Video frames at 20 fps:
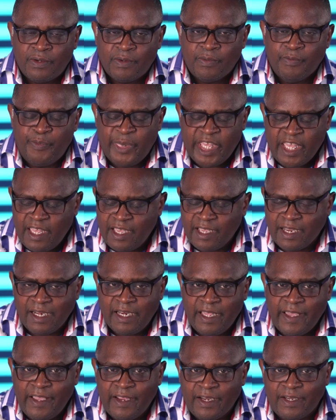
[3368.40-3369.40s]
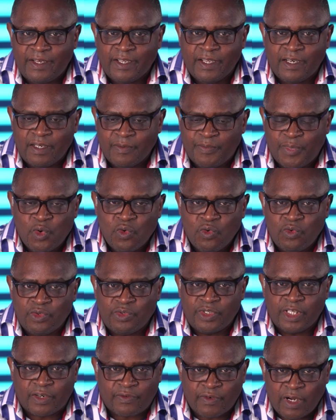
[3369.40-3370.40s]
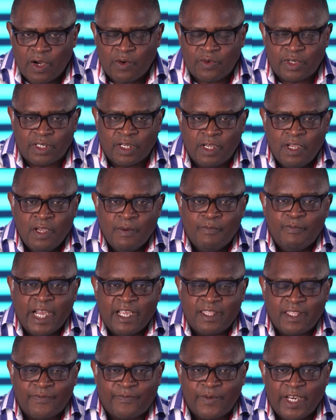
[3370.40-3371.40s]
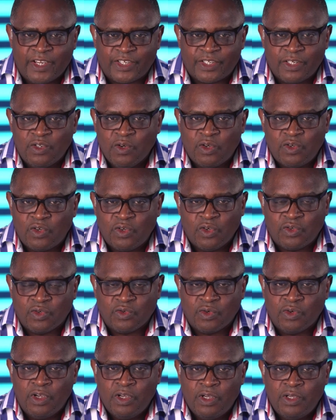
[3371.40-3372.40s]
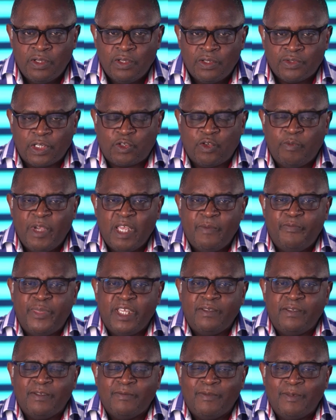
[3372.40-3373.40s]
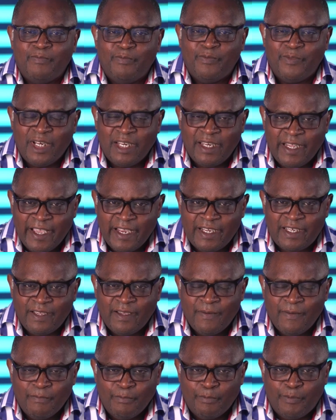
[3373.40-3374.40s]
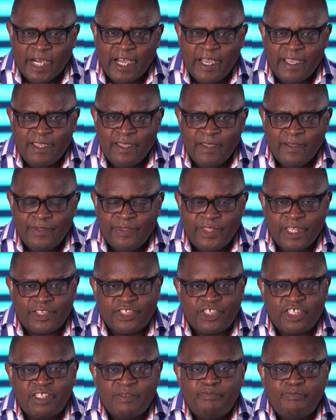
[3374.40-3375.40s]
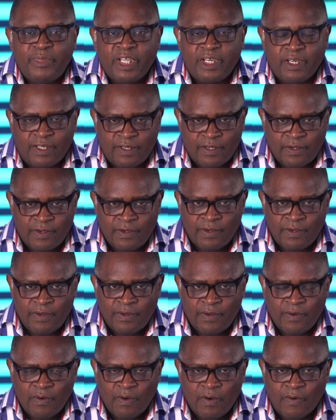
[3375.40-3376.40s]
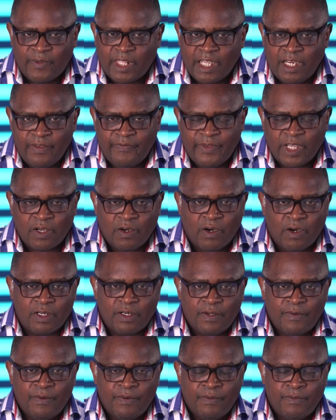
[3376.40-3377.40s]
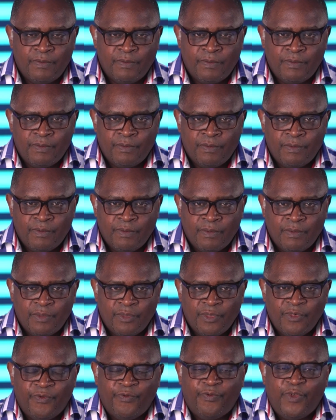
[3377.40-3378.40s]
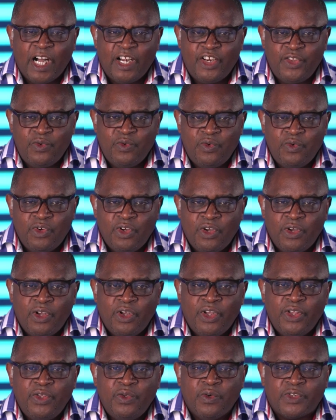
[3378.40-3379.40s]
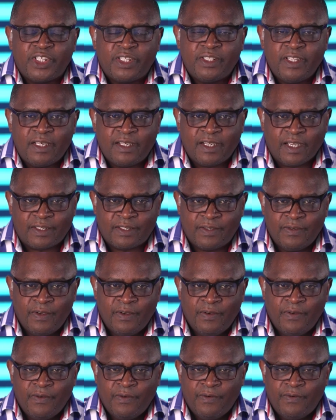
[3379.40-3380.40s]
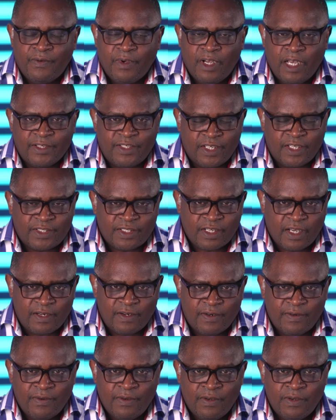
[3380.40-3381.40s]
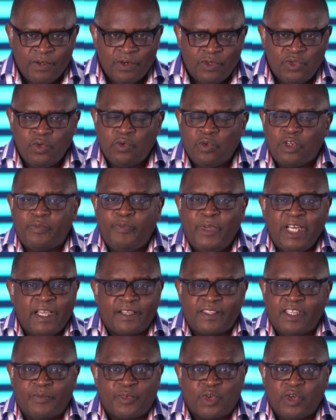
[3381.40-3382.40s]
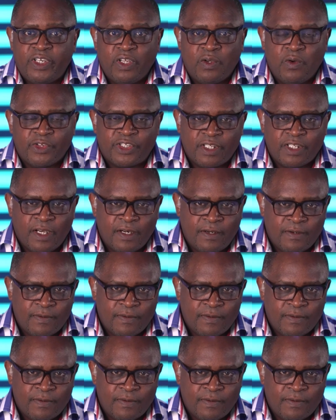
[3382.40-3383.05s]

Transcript: being led and pulled around by the flesh. No. So that you may be led by the Spirit of the living God. Value your status as a son. Do not be like the prodigal son.